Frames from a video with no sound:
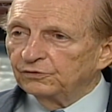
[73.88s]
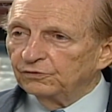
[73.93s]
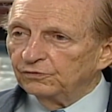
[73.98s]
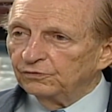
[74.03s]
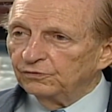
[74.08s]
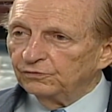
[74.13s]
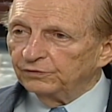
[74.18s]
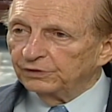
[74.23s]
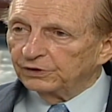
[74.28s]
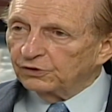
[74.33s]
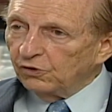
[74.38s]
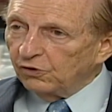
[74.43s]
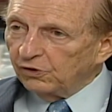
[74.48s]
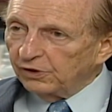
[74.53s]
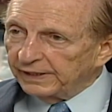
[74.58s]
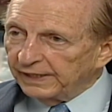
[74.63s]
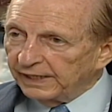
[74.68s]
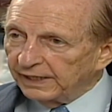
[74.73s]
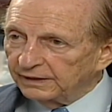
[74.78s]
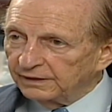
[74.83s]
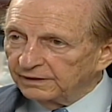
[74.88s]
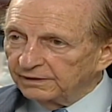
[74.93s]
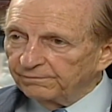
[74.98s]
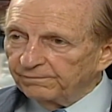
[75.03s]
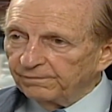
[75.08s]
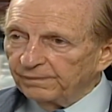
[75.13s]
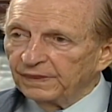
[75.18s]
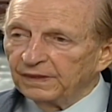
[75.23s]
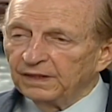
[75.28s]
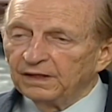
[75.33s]
record that.
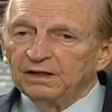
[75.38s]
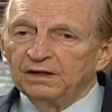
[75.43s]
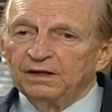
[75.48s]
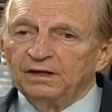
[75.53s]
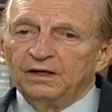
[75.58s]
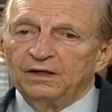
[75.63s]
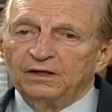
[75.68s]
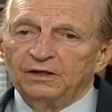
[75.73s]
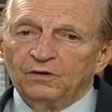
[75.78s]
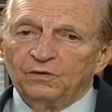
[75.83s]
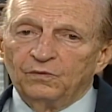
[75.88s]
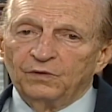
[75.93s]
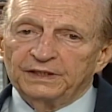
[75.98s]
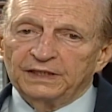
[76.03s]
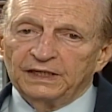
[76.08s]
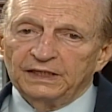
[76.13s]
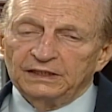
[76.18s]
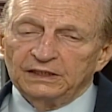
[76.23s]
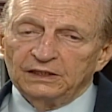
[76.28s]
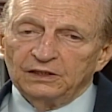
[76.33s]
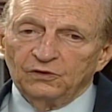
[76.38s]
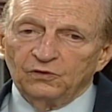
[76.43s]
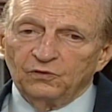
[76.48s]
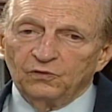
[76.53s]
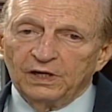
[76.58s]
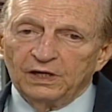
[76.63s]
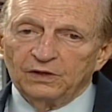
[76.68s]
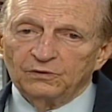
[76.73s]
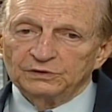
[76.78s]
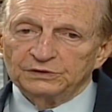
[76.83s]
Now, what I didn't
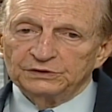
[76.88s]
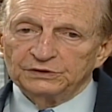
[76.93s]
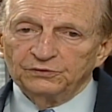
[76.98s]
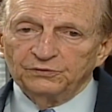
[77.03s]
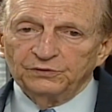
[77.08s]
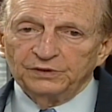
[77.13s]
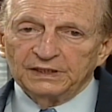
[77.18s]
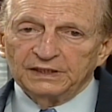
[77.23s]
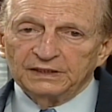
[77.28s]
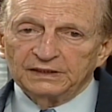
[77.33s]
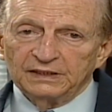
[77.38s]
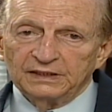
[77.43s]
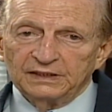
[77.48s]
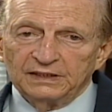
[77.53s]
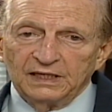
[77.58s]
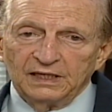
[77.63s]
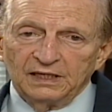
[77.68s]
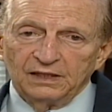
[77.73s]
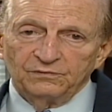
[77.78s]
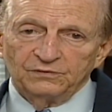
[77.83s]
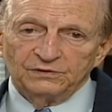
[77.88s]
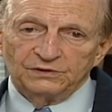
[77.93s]
know I was doing at the time,